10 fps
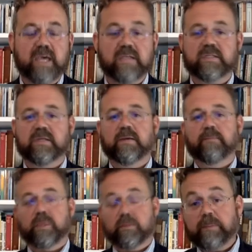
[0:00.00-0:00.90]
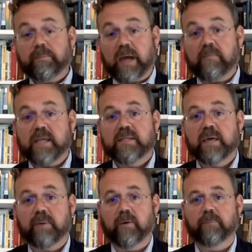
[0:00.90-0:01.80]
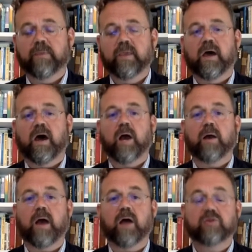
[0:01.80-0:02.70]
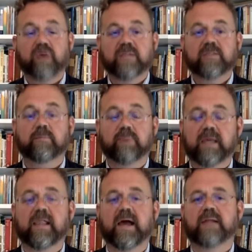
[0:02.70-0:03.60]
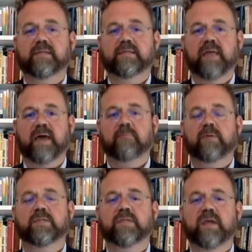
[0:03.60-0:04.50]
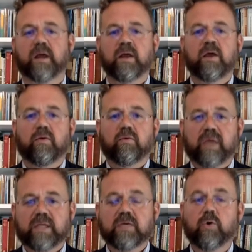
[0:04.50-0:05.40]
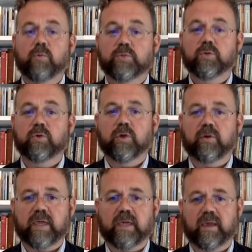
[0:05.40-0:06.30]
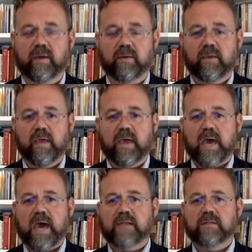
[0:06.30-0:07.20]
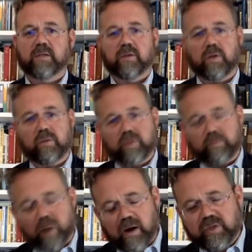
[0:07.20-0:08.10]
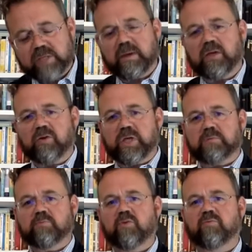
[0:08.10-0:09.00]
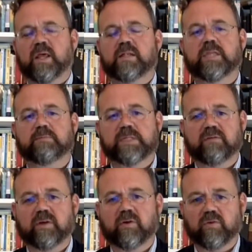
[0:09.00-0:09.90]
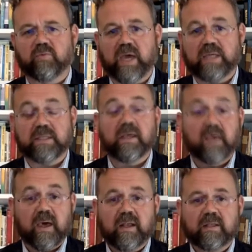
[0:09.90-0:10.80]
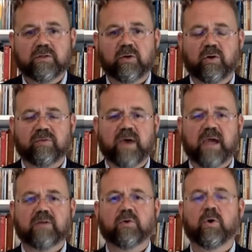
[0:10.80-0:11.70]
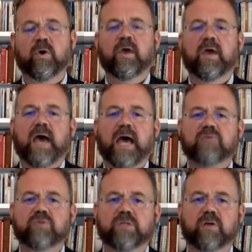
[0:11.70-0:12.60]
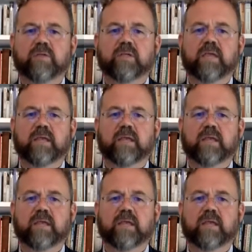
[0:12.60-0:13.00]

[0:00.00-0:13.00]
is. The people I'm writing about are, are trying to bring clarity to that because they are writing homeschool curricula. And part of this migration movement into the Pacific Northwest and into North Idaho has resulted